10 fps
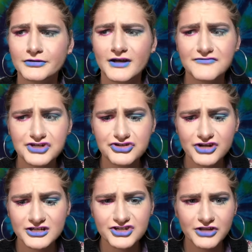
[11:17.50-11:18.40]
If she's
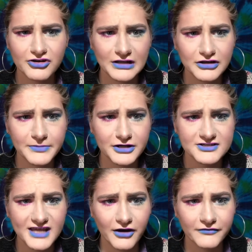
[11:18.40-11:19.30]
transgender, let her be
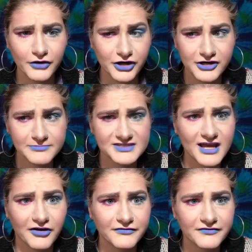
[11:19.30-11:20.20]
herself or
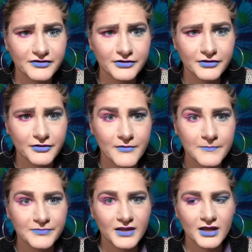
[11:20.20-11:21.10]
himself.
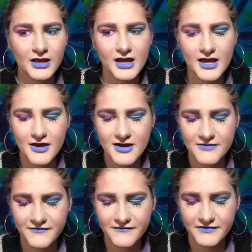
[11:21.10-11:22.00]

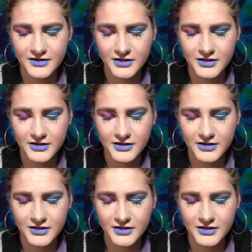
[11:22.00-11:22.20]
If